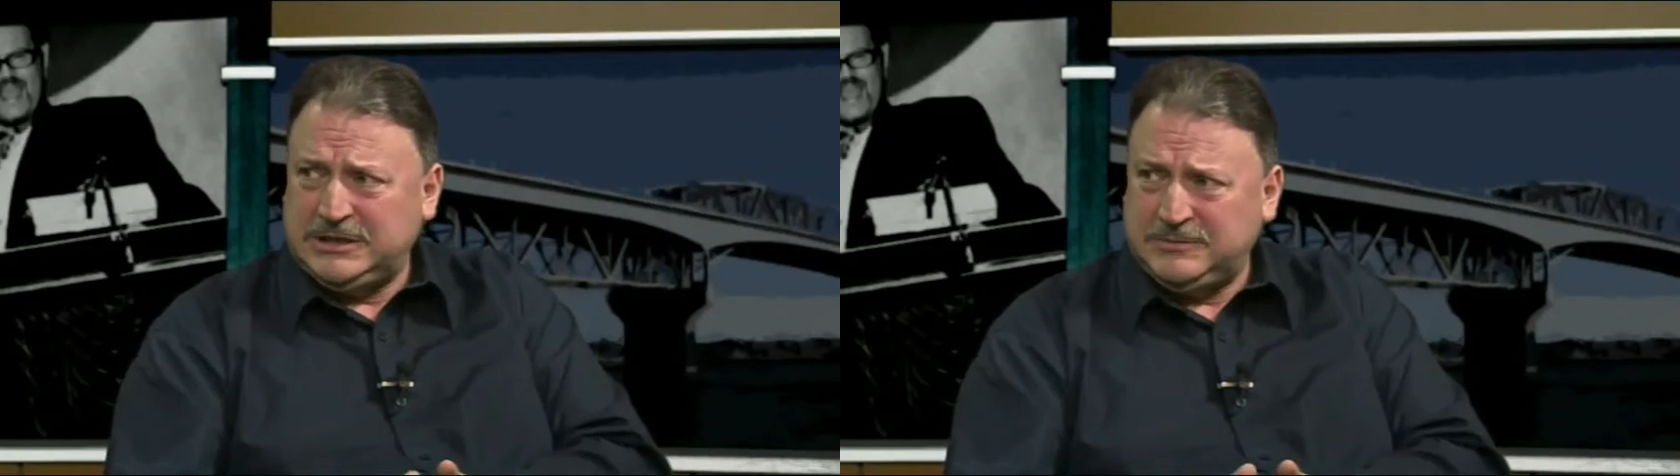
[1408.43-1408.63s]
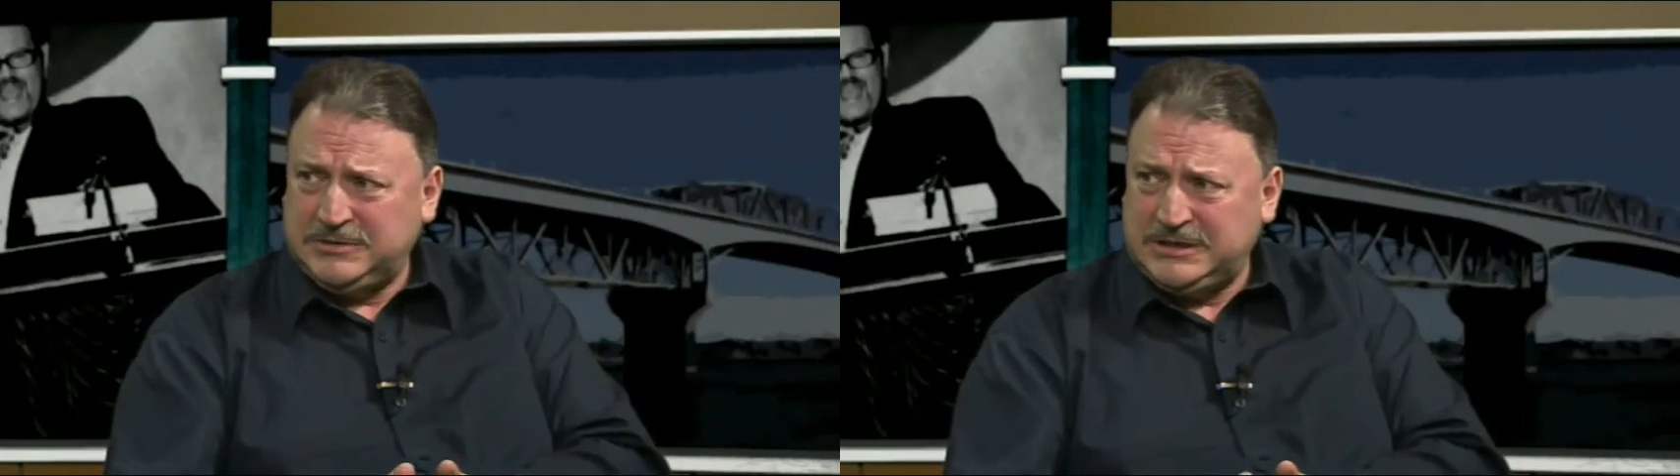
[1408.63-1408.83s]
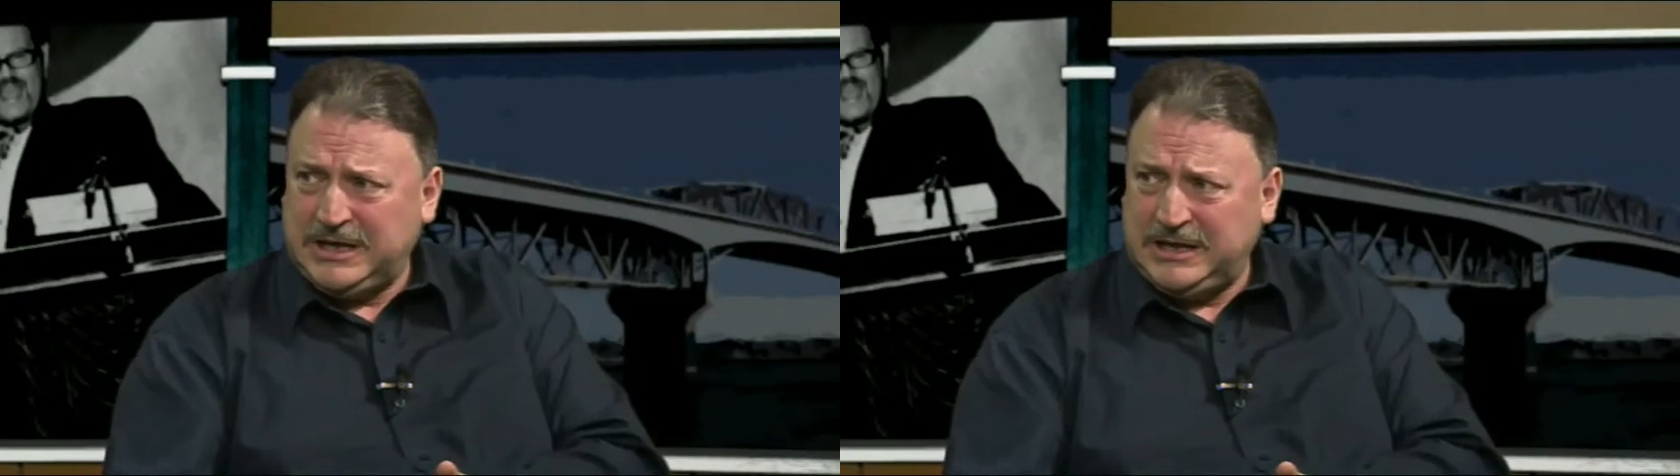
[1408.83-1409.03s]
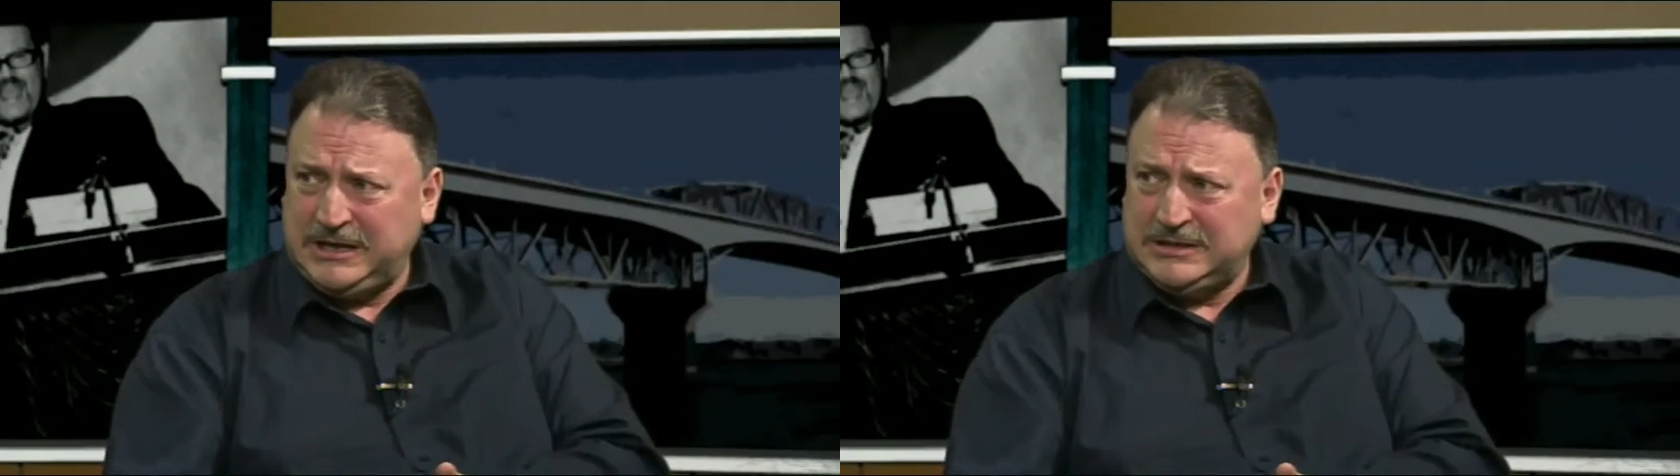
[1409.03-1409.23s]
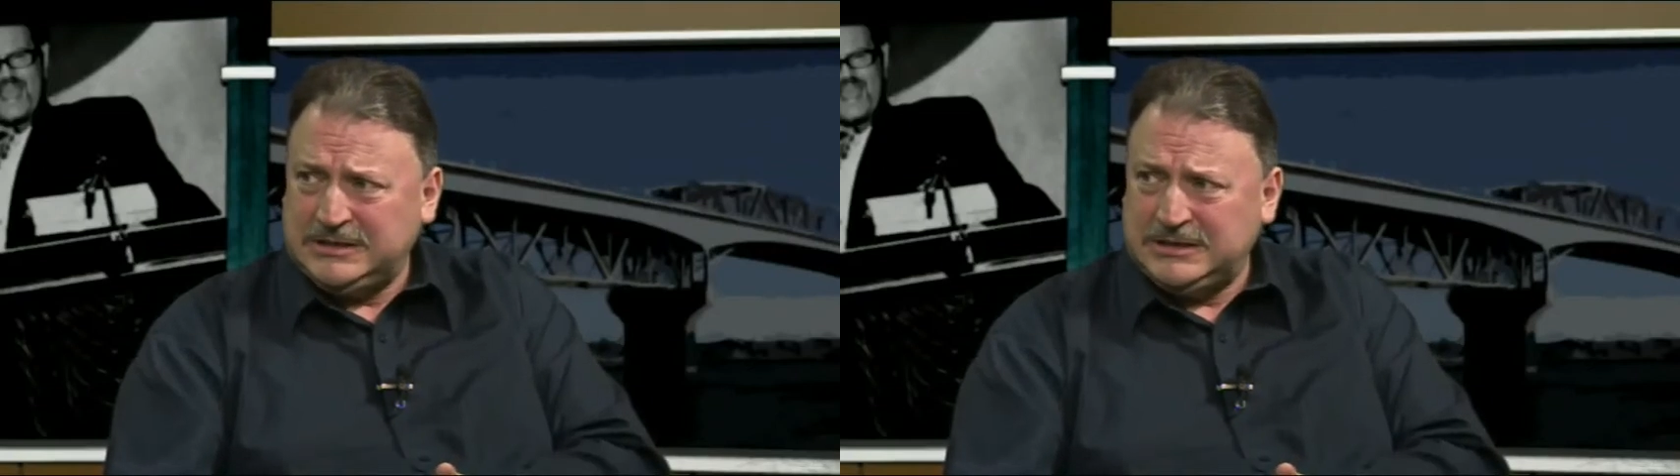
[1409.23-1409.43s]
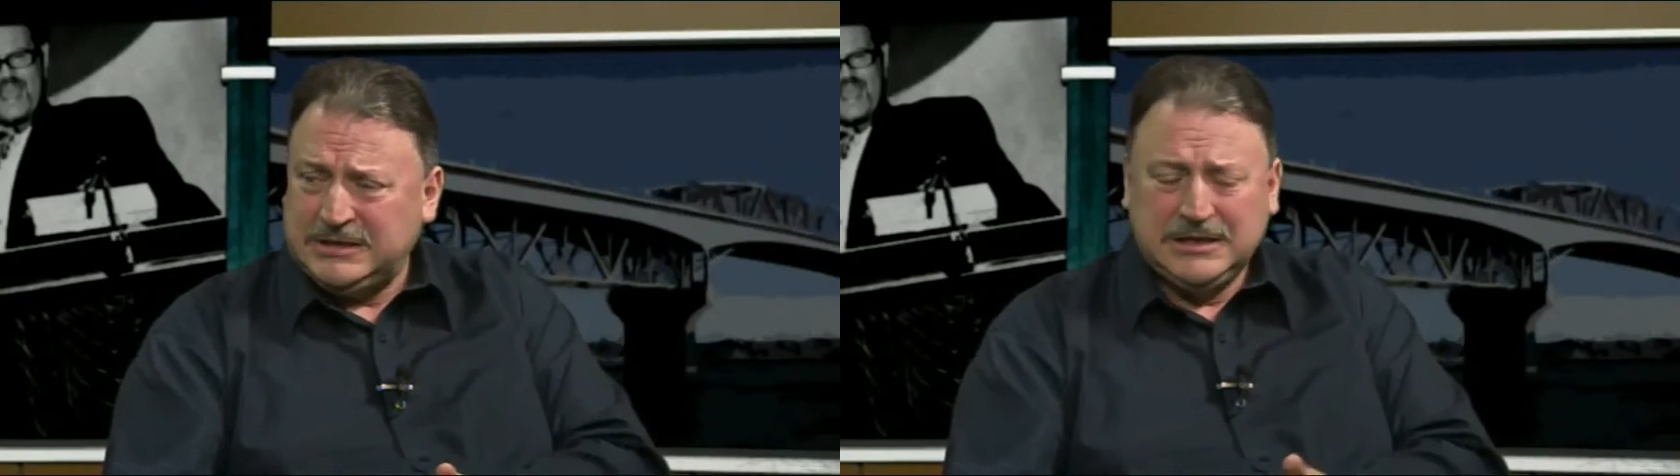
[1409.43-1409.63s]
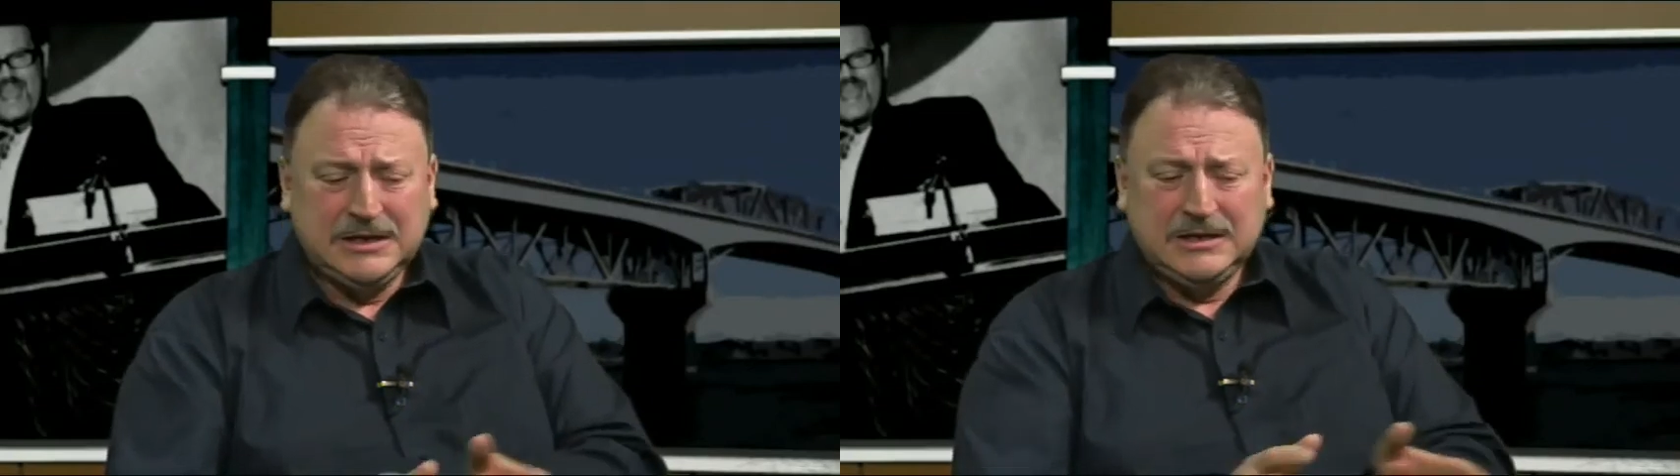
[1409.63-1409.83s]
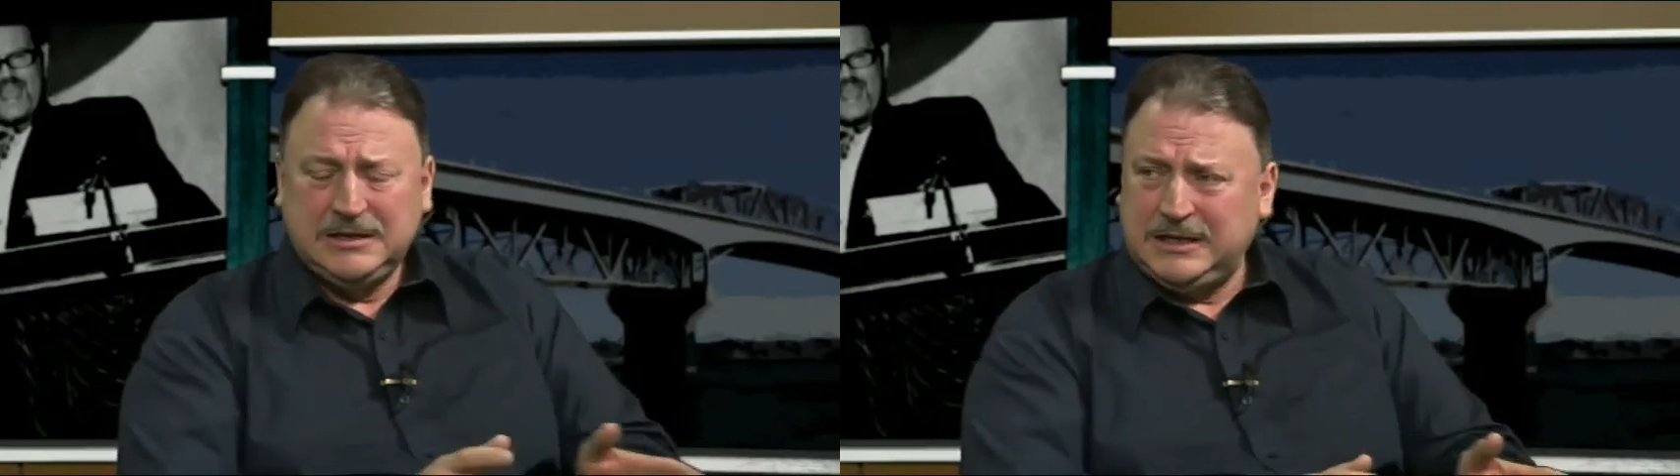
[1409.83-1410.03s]
under its
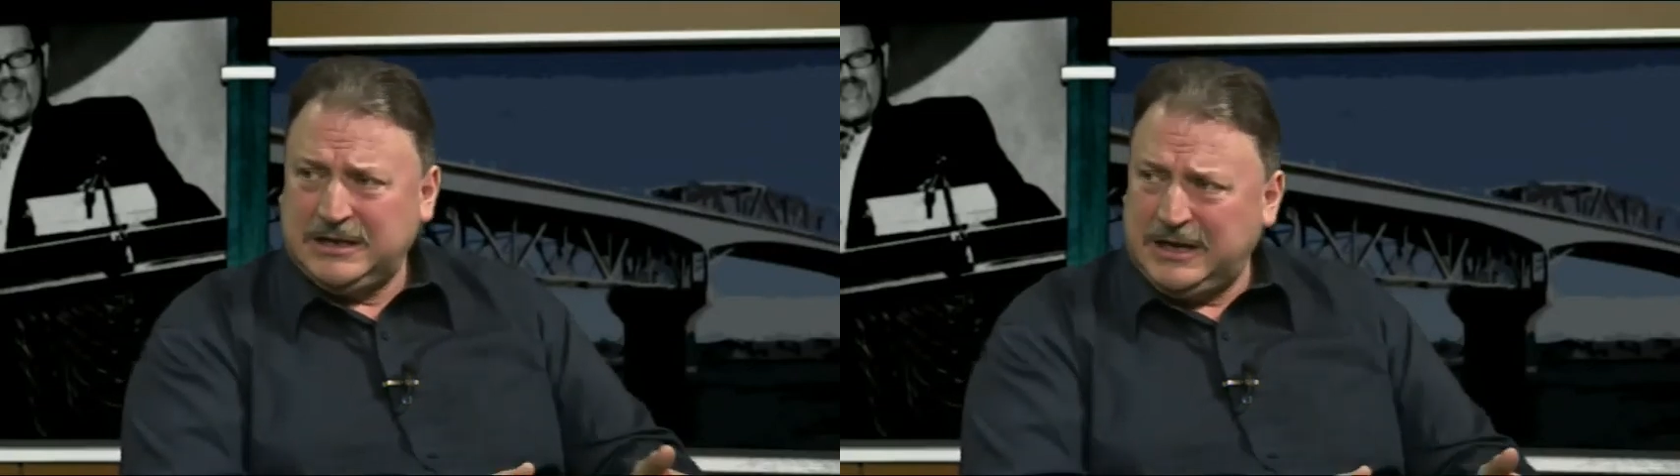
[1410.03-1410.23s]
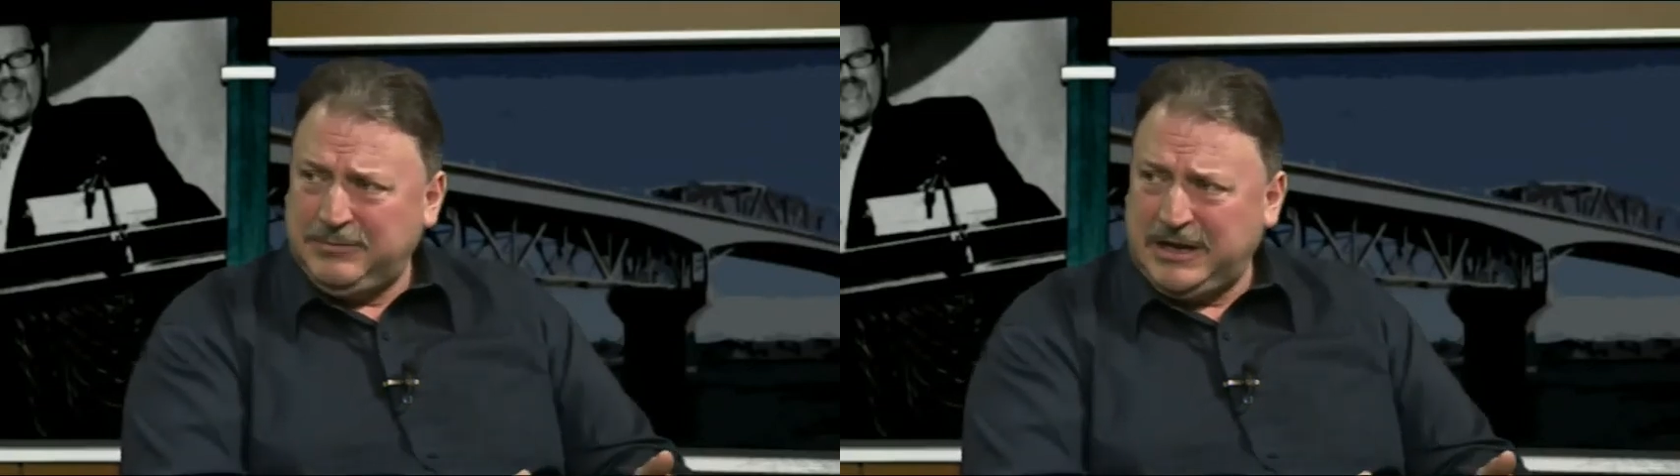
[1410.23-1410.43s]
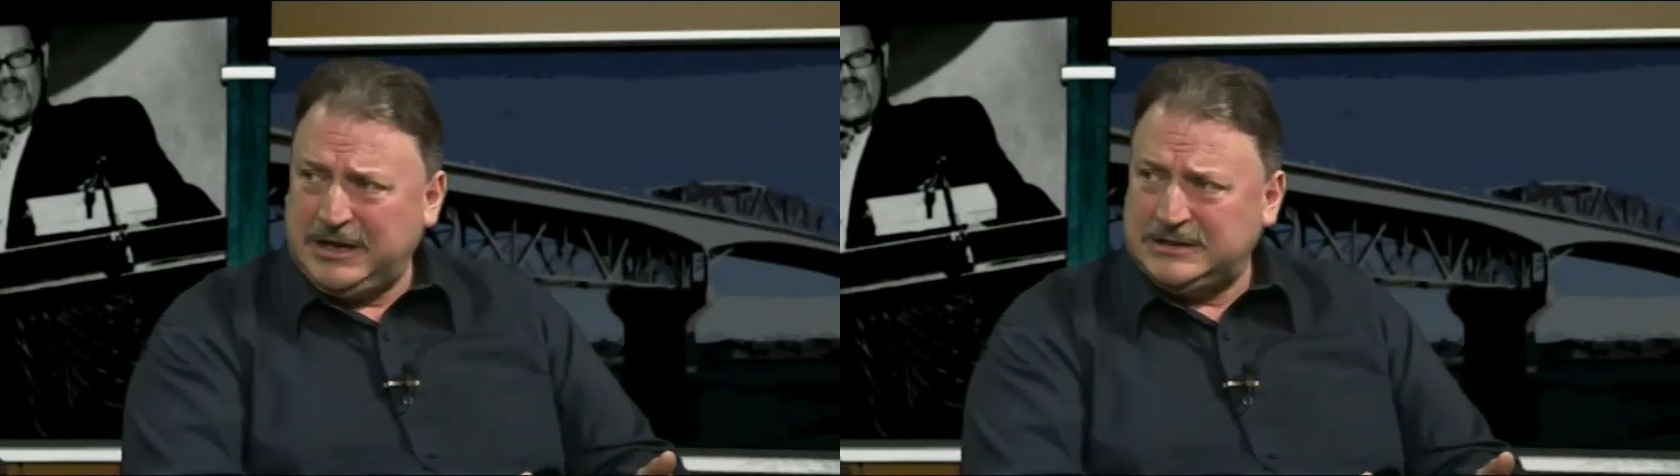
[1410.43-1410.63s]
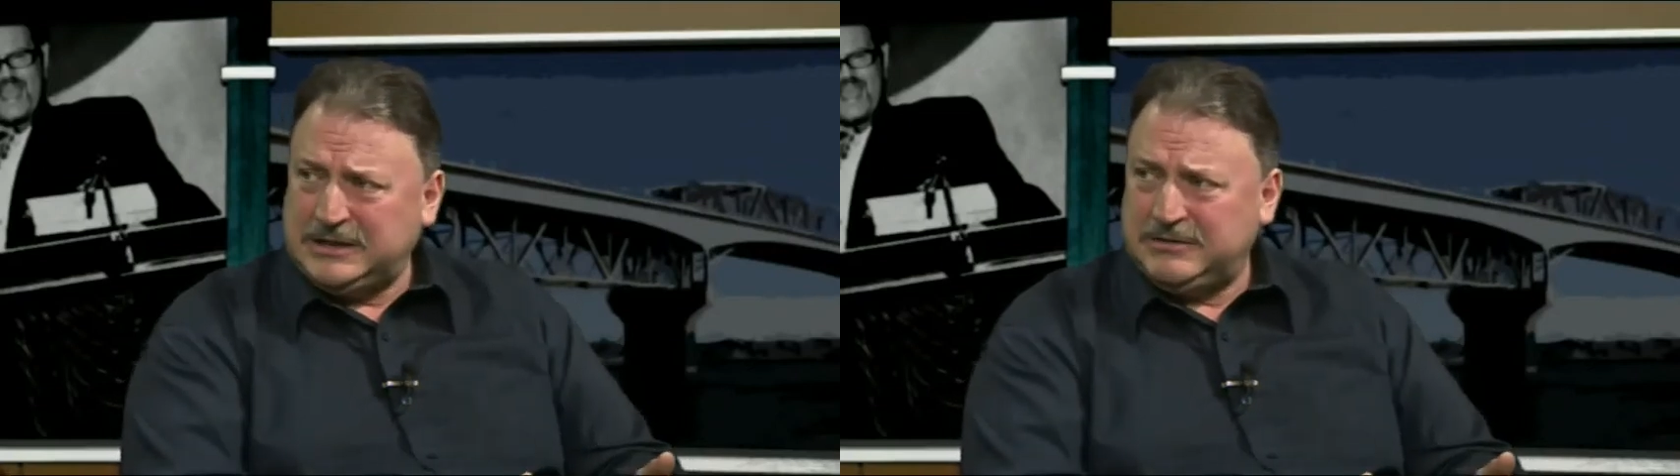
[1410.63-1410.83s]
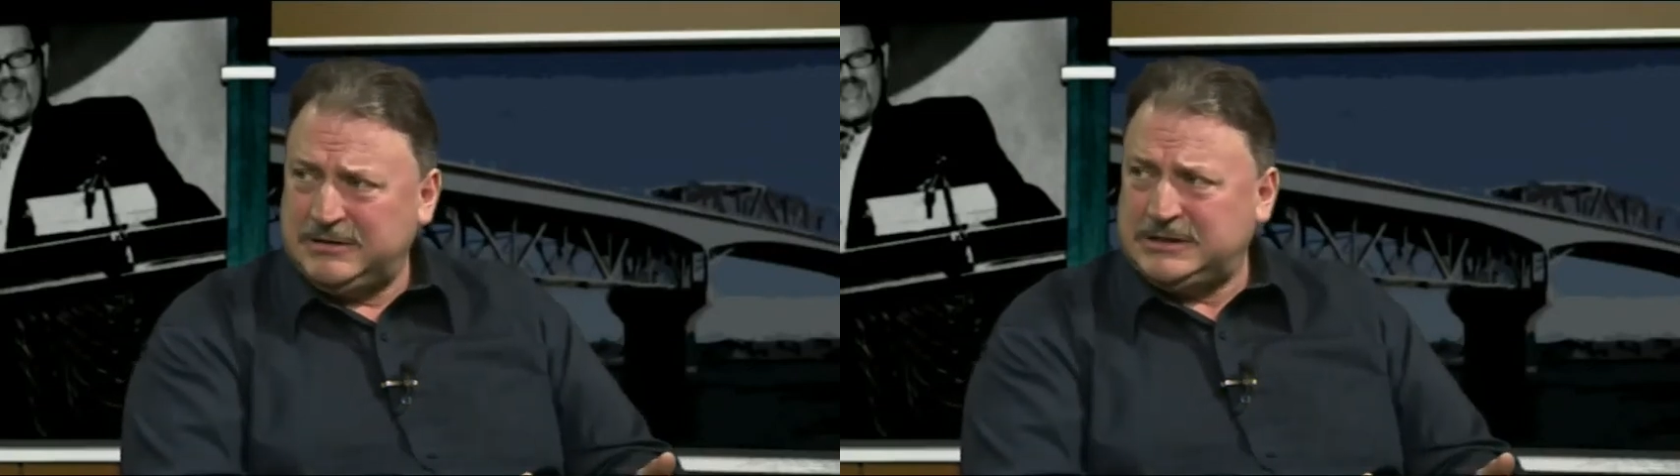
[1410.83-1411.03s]
command if Winston